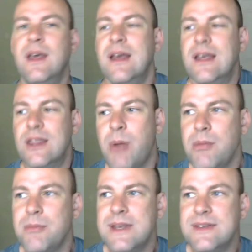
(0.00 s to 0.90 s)
The
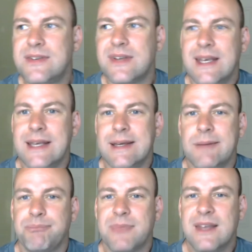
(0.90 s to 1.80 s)
problem is,
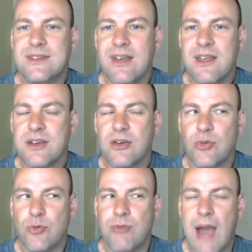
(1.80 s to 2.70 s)
it's not
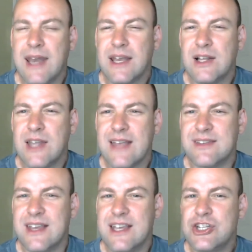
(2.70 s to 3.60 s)

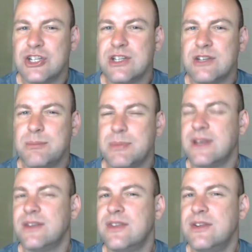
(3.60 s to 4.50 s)
radicalization
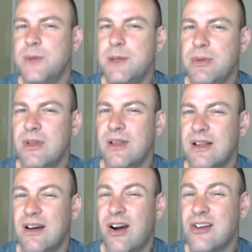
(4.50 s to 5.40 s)
because these people
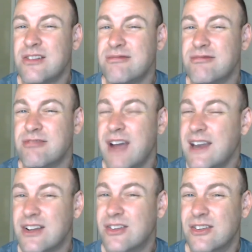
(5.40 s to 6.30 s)
aren't
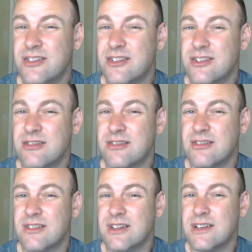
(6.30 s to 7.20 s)
radicals.
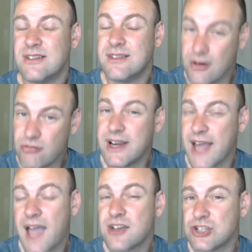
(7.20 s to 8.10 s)
They're
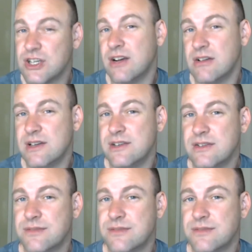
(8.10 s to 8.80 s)
reactionaries.